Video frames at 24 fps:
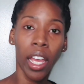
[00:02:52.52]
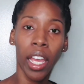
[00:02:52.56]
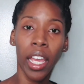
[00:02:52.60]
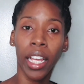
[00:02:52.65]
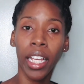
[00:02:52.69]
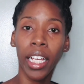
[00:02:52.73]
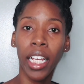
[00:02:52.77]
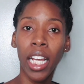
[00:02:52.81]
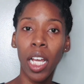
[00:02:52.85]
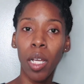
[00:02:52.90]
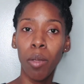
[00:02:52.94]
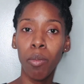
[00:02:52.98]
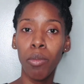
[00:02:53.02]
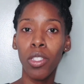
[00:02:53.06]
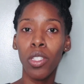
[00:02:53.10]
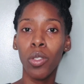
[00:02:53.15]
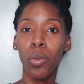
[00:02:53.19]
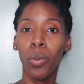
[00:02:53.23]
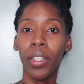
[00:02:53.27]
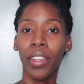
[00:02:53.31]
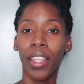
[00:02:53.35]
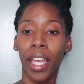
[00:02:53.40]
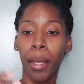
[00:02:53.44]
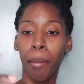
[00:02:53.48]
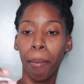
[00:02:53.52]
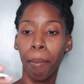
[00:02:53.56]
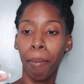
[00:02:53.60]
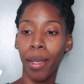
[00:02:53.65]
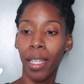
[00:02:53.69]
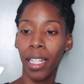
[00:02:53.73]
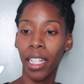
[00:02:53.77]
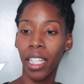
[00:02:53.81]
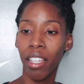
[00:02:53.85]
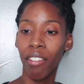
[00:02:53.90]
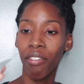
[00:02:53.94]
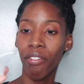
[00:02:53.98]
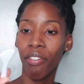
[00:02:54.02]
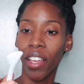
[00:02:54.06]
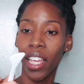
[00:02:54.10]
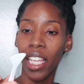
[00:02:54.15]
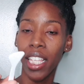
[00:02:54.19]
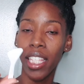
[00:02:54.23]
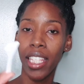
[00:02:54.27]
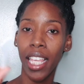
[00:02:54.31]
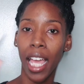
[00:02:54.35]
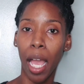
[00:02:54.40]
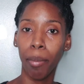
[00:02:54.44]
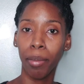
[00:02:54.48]
It comes with a mini
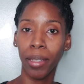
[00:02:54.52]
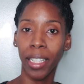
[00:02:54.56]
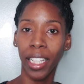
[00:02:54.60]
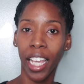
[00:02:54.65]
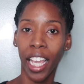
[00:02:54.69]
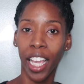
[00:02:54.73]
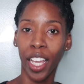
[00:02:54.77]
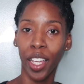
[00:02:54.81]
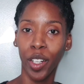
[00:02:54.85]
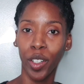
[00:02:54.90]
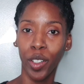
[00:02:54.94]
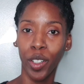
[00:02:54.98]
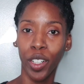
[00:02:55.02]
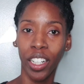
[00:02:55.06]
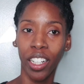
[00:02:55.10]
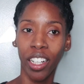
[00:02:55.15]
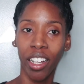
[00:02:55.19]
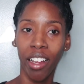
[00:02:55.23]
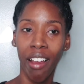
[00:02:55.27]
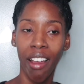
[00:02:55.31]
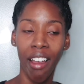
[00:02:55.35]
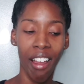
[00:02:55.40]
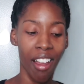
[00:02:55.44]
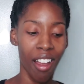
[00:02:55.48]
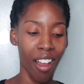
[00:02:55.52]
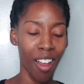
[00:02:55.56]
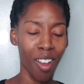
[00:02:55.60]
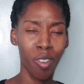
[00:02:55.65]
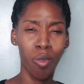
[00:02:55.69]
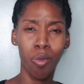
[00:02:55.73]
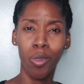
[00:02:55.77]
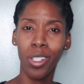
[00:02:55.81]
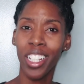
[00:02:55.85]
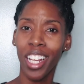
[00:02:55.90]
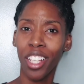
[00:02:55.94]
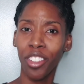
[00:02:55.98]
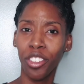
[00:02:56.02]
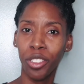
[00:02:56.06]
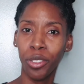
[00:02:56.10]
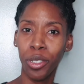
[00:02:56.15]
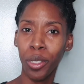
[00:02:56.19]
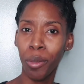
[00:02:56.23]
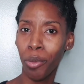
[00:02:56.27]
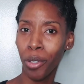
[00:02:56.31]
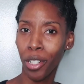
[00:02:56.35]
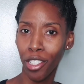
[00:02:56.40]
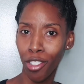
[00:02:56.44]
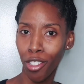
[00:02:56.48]
face applicator, which I thought
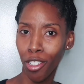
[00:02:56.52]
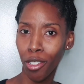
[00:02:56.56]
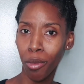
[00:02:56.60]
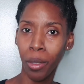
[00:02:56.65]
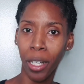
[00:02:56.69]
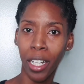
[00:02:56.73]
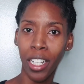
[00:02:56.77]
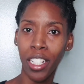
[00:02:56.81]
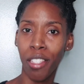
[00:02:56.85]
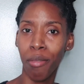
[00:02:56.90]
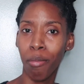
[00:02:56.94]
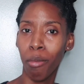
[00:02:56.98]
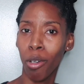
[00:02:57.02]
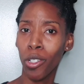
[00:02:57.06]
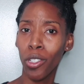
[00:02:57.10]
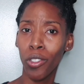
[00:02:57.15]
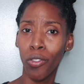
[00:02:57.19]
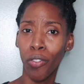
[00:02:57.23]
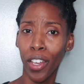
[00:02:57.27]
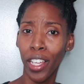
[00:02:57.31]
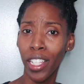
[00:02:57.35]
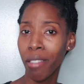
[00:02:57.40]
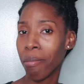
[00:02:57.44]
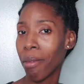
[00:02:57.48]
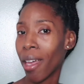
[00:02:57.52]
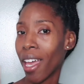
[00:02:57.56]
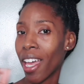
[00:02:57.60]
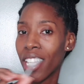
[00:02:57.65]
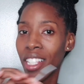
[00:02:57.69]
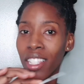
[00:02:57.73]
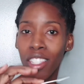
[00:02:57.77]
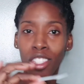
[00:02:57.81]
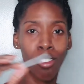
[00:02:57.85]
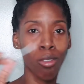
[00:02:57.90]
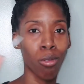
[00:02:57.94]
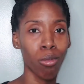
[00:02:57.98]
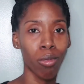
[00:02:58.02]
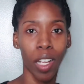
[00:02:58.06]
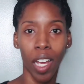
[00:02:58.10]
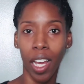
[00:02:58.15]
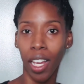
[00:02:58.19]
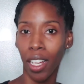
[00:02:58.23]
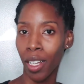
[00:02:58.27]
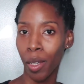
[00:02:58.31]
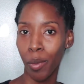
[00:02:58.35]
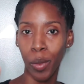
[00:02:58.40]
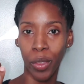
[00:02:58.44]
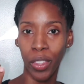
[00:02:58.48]
was pretty cool because most face masks do
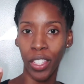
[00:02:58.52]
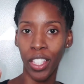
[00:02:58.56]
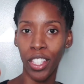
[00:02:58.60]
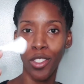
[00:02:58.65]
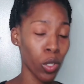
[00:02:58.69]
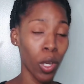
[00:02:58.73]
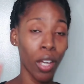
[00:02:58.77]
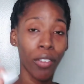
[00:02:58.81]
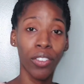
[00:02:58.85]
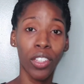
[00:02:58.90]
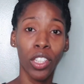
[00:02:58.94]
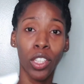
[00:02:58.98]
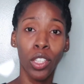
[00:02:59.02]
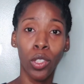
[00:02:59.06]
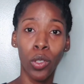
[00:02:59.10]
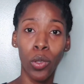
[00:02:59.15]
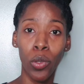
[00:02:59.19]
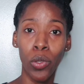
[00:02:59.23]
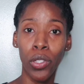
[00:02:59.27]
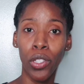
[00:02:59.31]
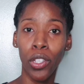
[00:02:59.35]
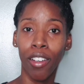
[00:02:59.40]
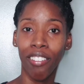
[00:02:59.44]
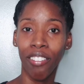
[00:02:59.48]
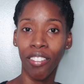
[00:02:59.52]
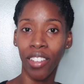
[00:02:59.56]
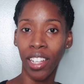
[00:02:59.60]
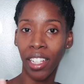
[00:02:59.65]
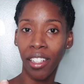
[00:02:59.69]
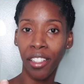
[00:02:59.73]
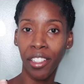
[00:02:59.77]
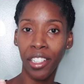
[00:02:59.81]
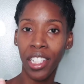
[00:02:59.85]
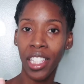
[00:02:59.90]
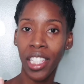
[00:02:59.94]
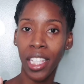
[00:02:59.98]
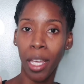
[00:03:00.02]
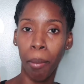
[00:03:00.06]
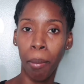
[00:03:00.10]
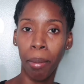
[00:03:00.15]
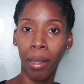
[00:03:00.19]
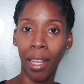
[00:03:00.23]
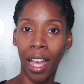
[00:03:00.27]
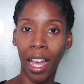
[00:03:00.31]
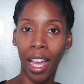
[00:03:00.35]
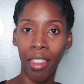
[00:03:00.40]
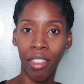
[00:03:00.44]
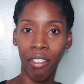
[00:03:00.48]
not come with this. You have to use your fingers to
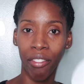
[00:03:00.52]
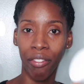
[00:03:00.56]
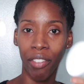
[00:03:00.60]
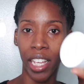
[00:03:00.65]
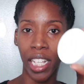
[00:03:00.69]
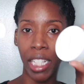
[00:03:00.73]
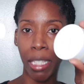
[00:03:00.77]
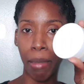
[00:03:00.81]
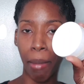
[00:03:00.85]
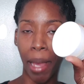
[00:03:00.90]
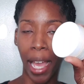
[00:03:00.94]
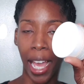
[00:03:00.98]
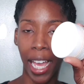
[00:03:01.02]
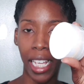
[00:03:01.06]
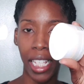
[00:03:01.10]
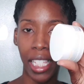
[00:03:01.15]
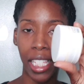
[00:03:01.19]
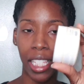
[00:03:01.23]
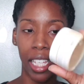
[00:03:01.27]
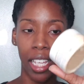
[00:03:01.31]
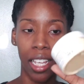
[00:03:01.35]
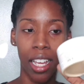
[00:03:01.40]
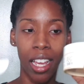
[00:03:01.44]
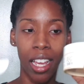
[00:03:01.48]
apply the face mask.